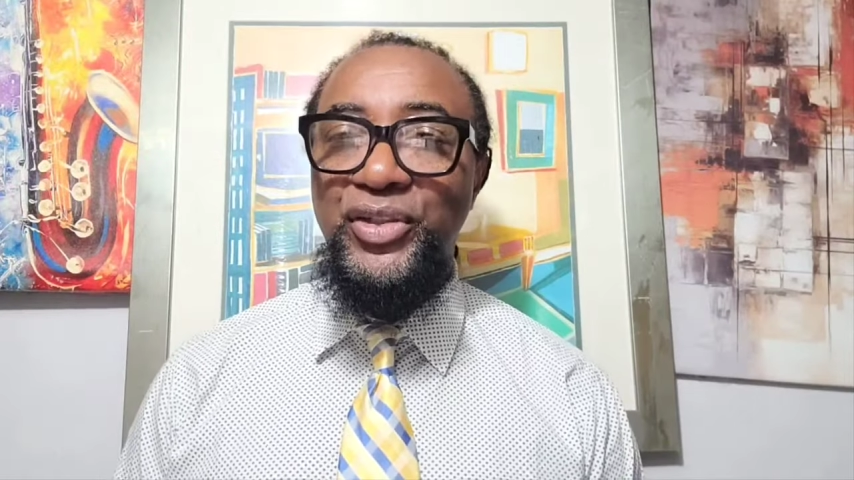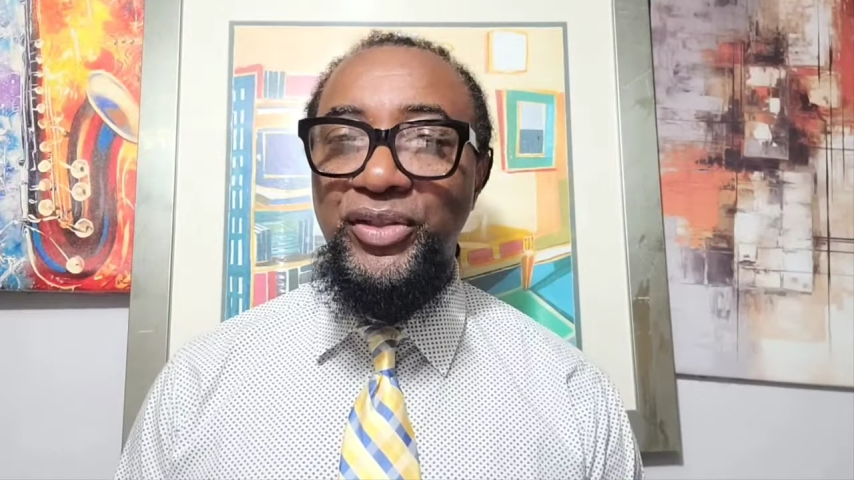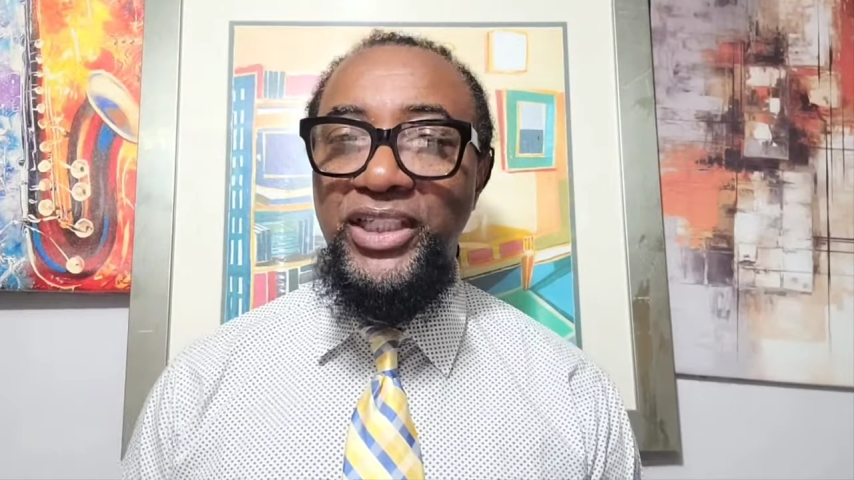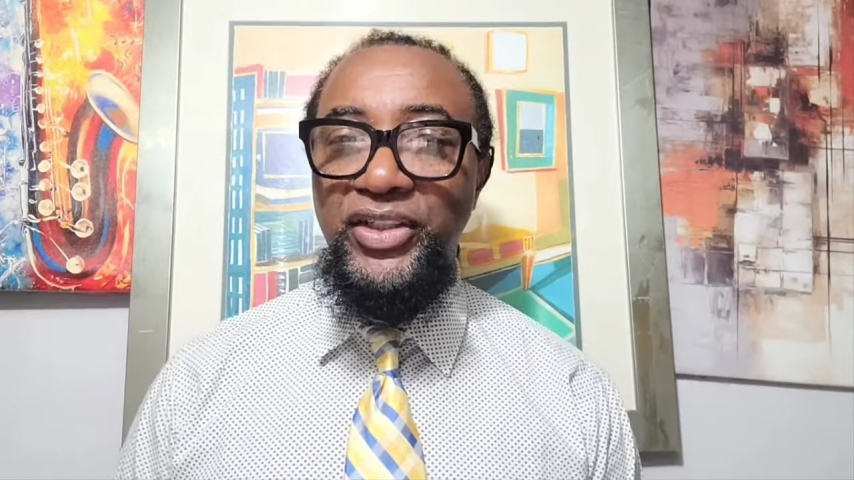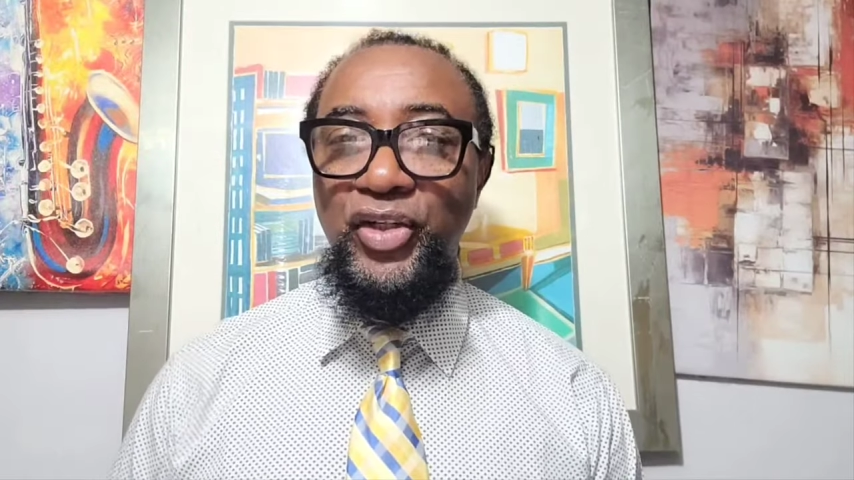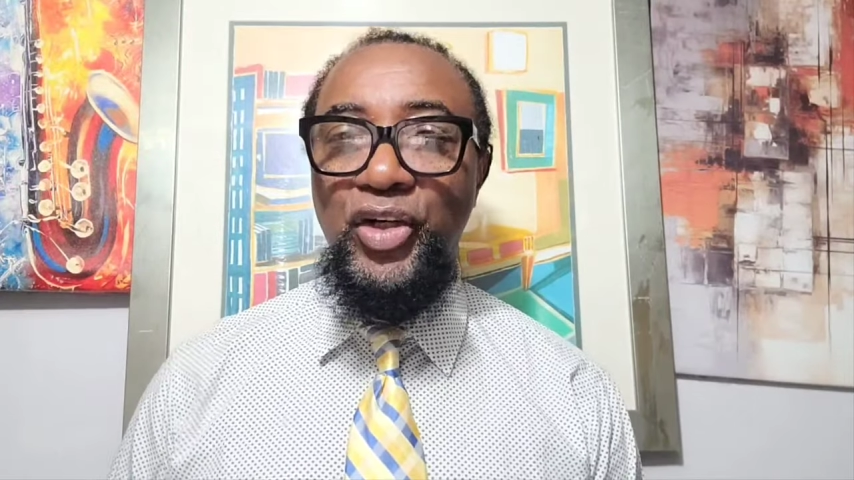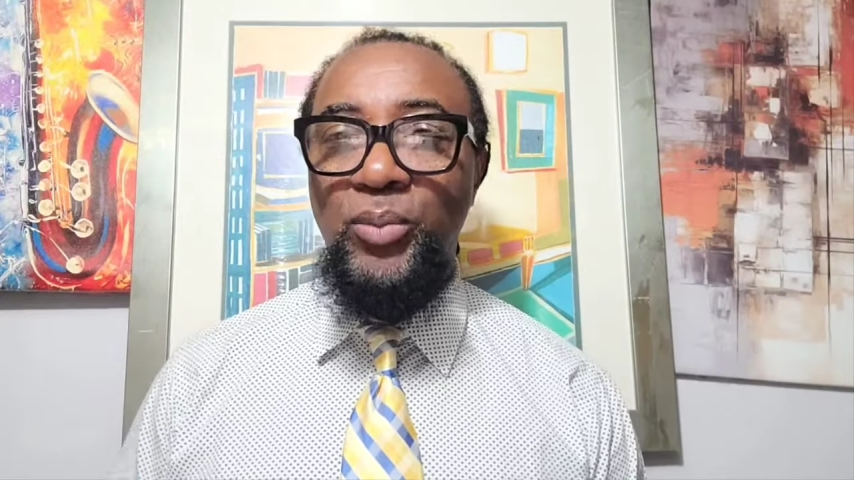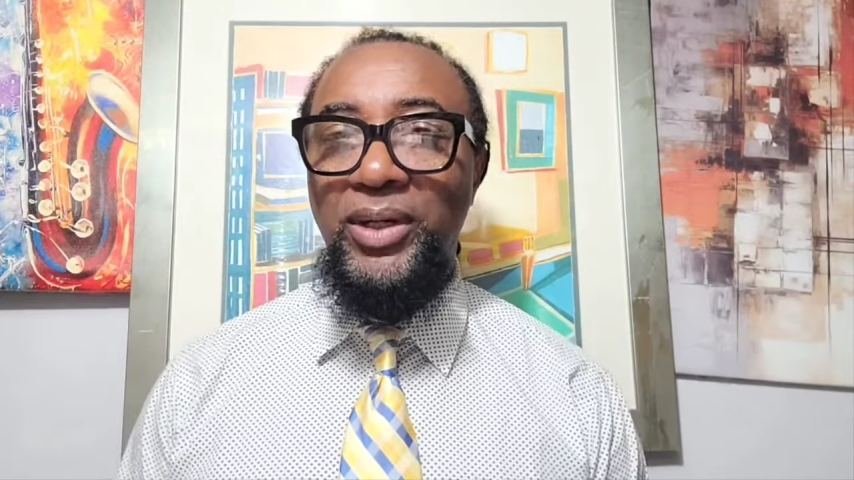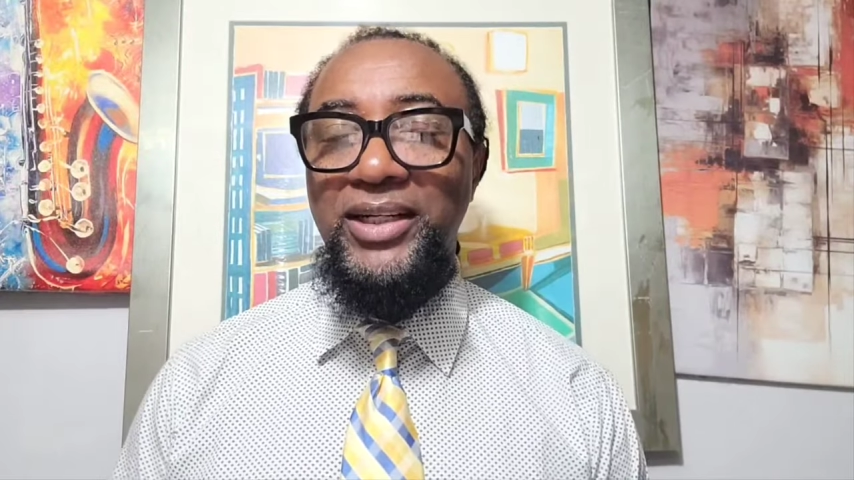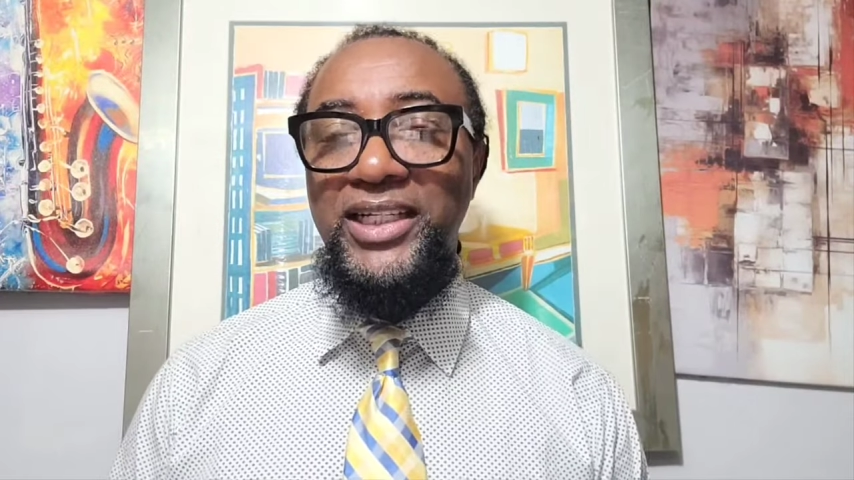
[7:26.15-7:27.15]
you need to
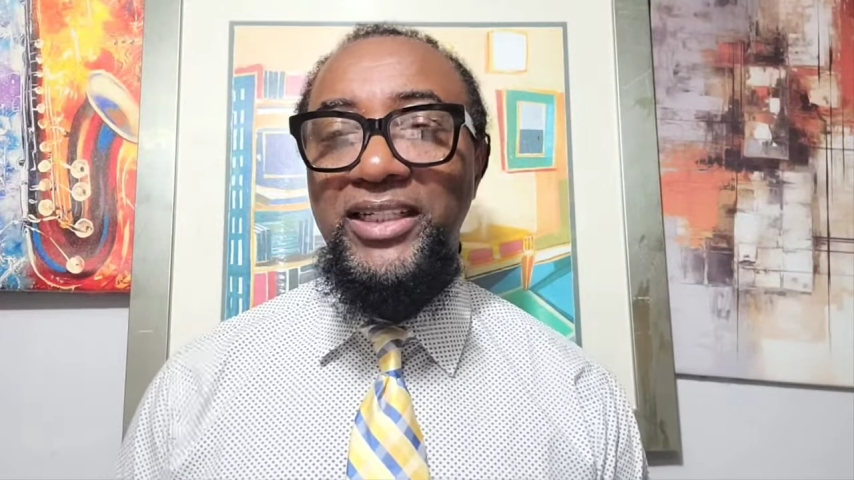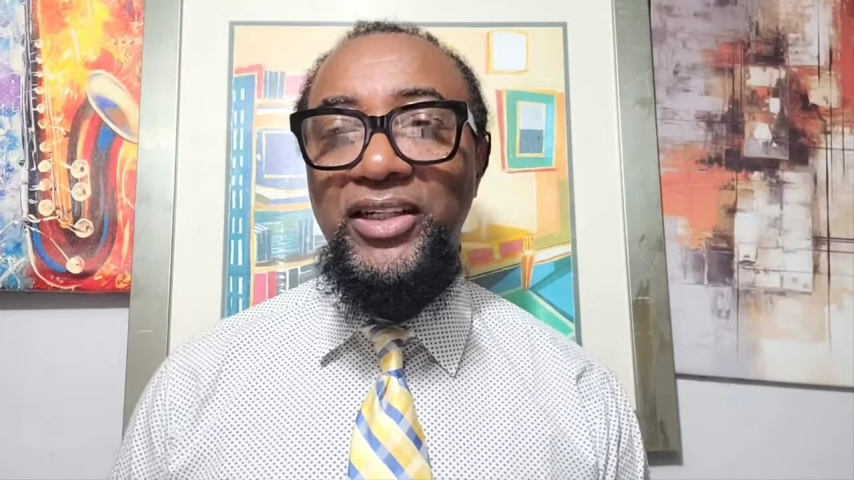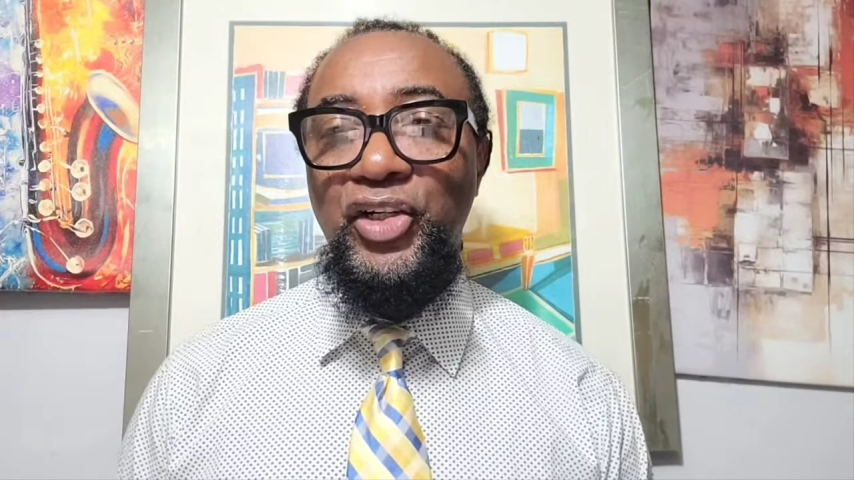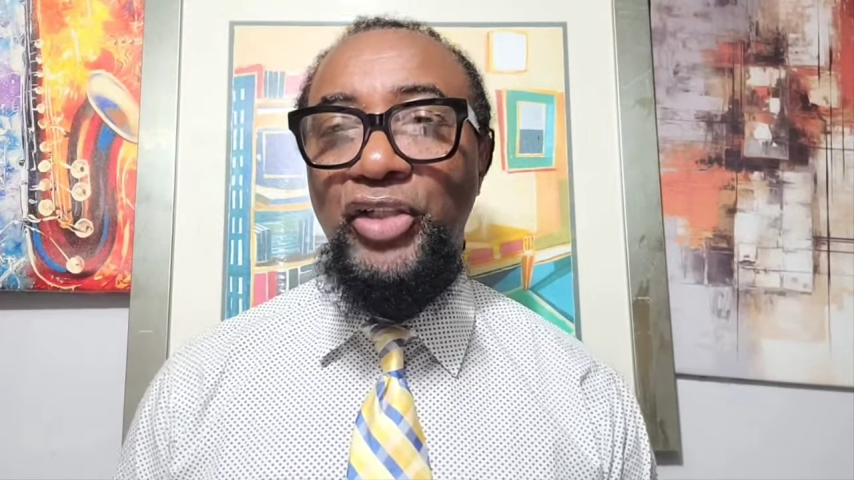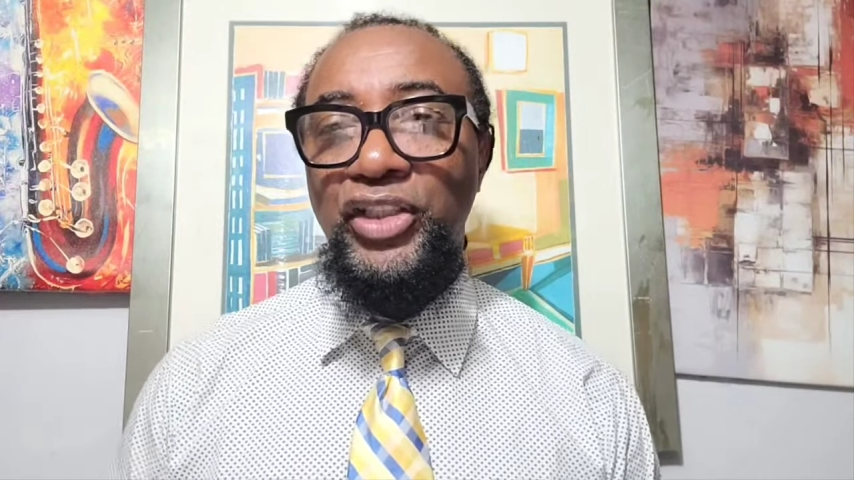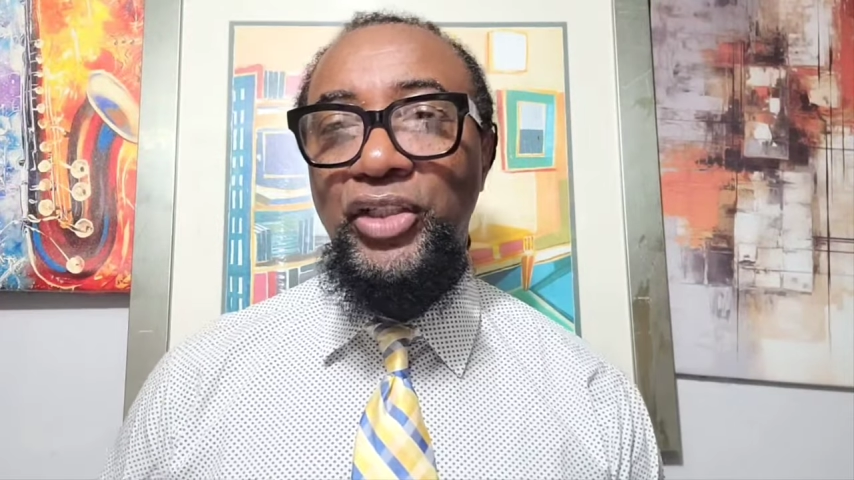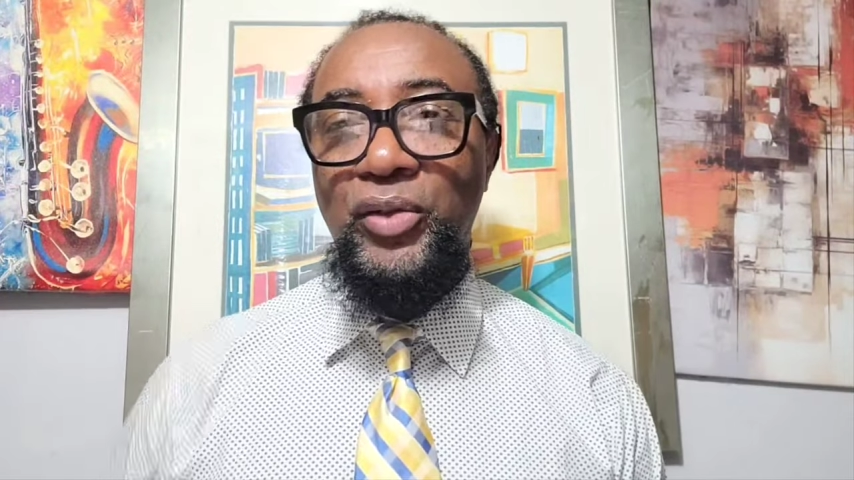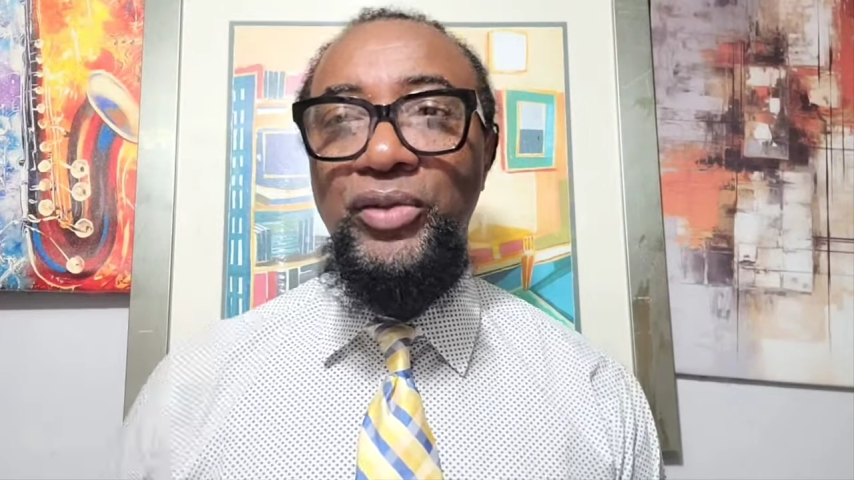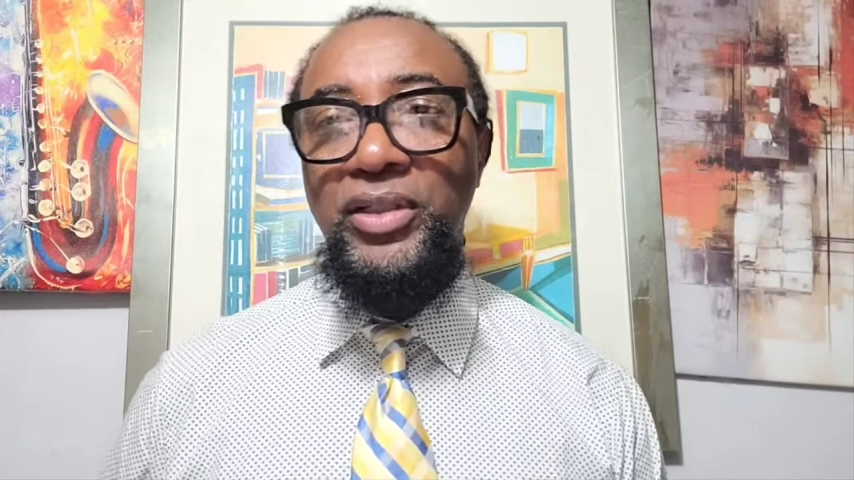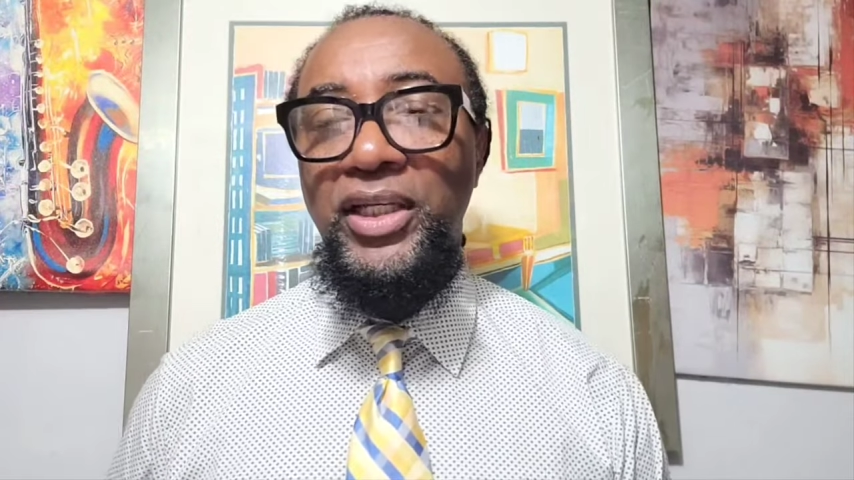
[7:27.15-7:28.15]
come clean and cut it
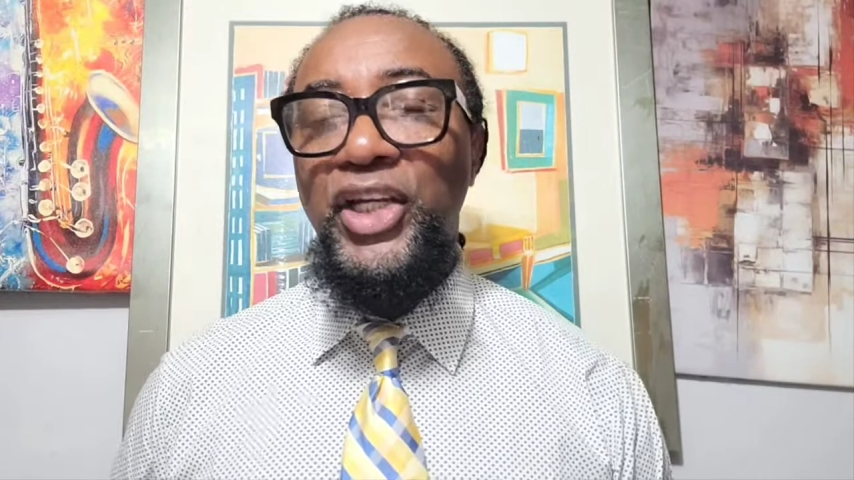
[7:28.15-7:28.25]
out.